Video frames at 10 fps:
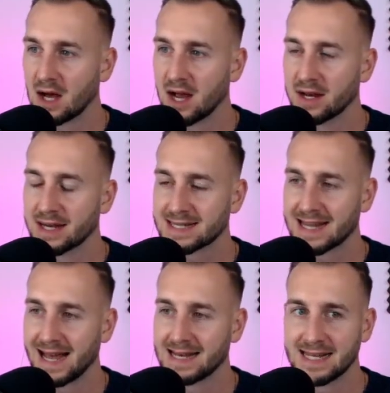I
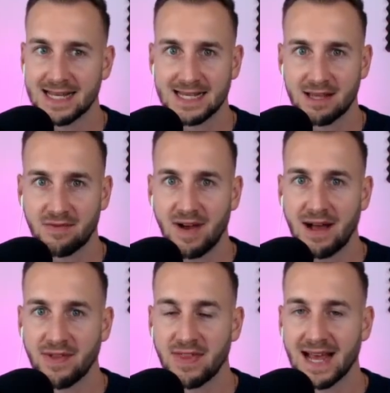understand is the
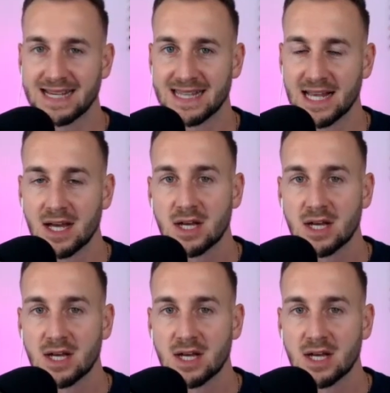fact that there is the